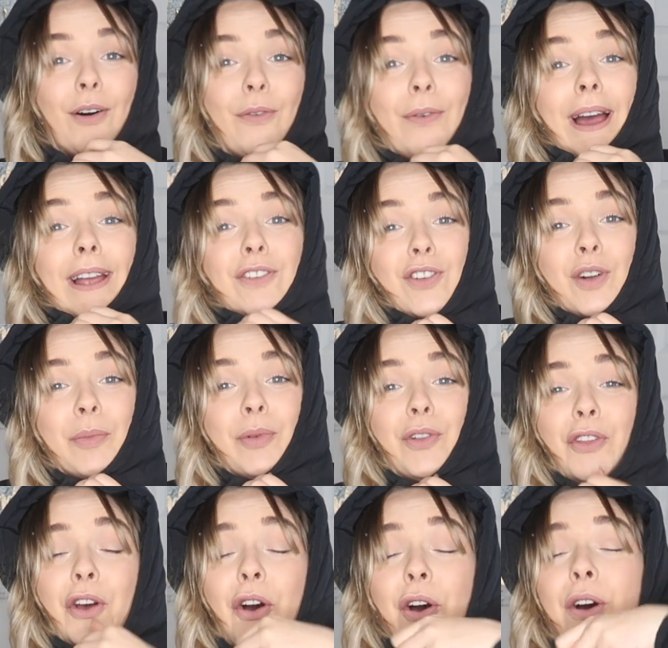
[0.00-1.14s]
or fashionable
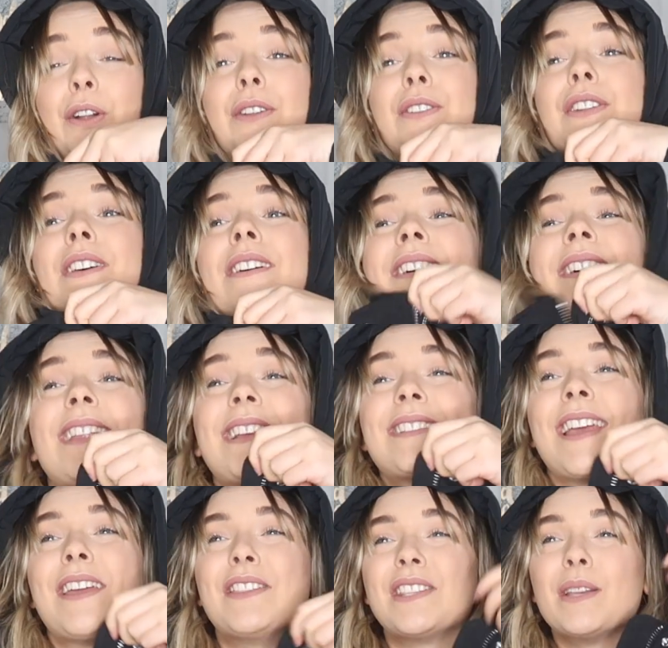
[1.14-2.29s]
note, let's
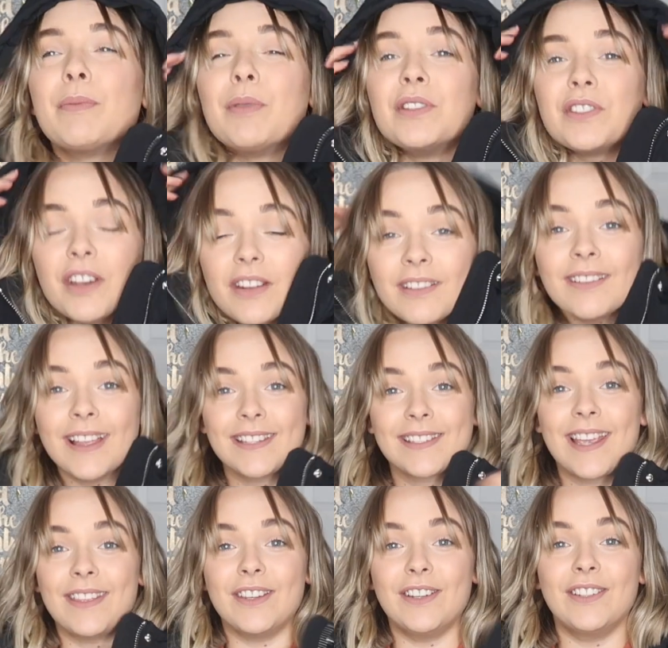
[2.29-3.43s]
get the zip undone, let's
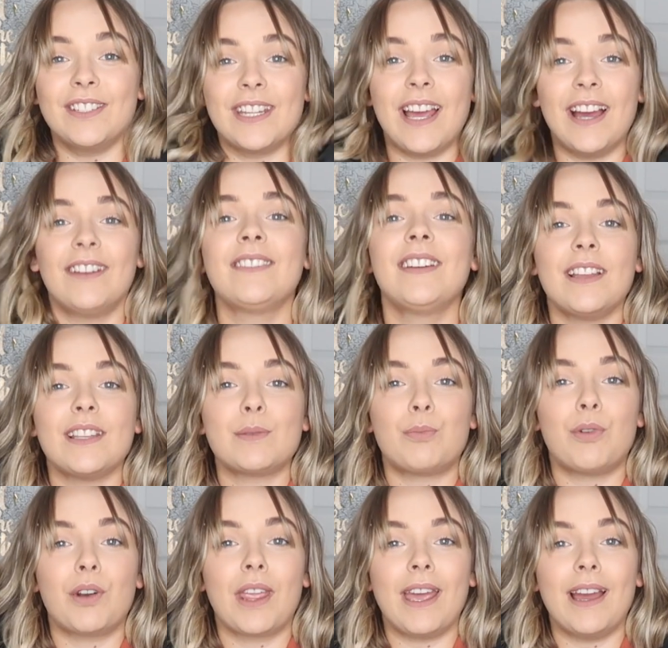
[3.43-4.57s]
get the hood down, let's
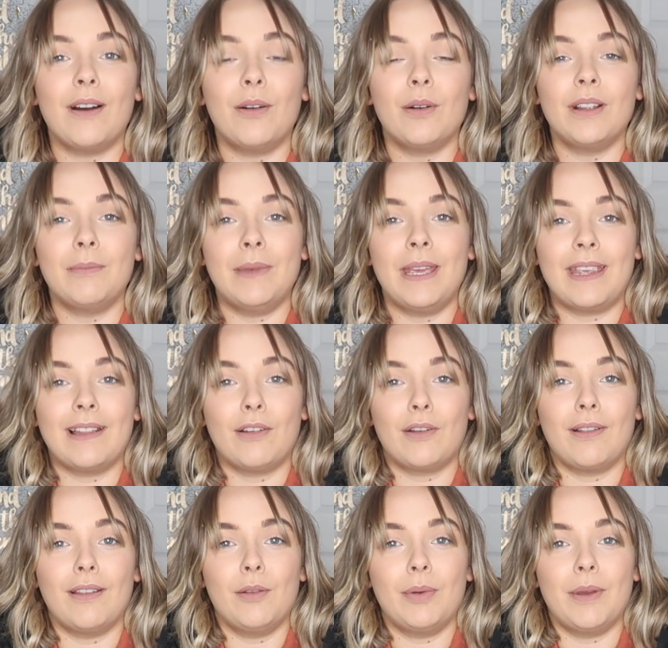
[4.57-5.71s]
bring it out and make it look
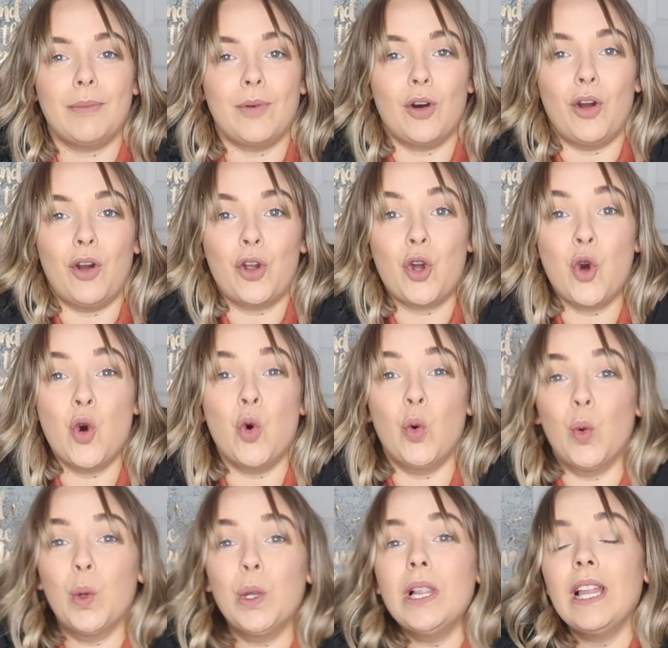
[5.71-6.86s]
a little bit more
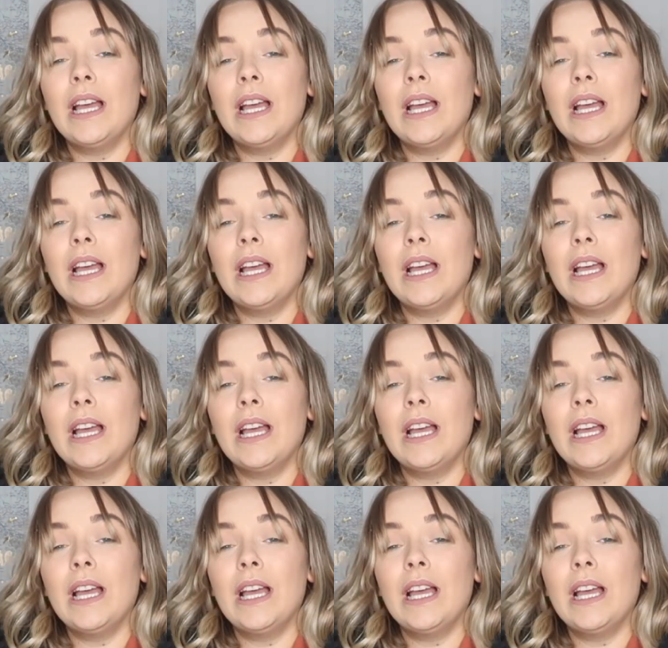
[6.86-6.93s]
cool.